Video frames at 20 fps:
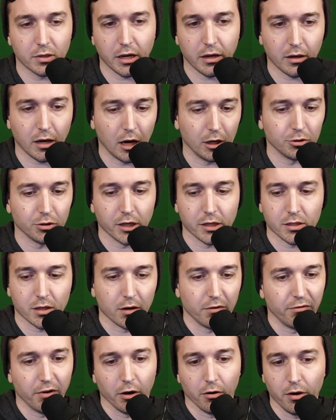Contracts can
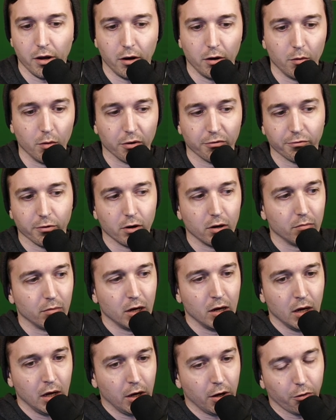vary anywhere from
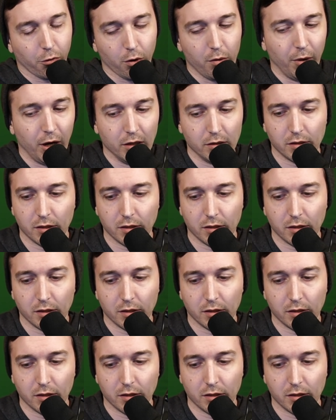3 months,